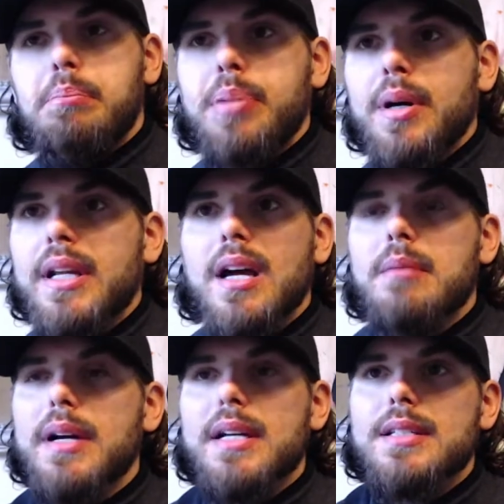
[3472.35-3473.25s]
putting up
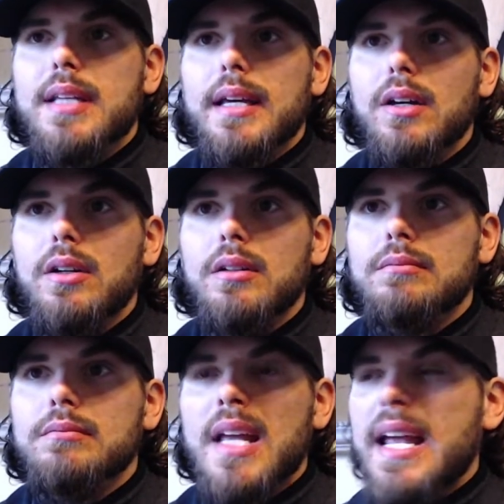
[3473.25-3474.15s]
my sail
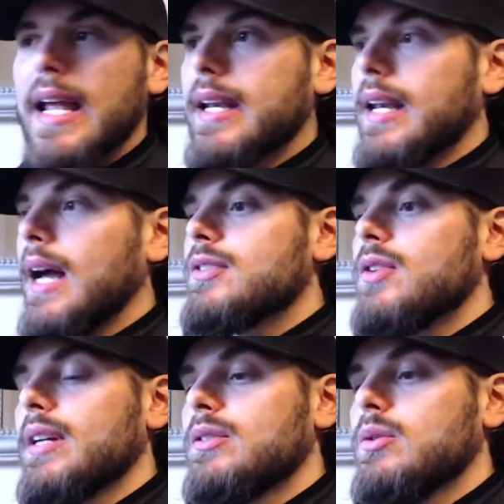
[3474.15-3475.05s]
and not
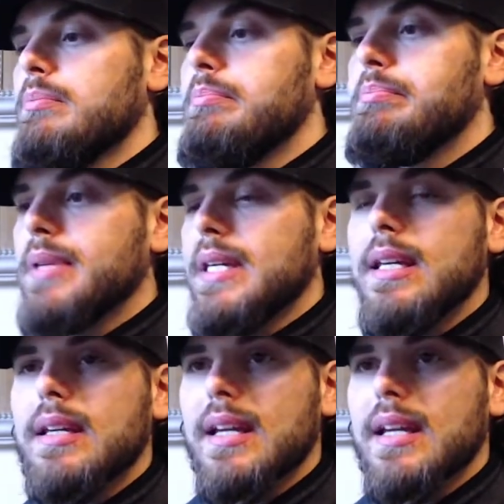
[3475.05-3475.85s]
trying to be,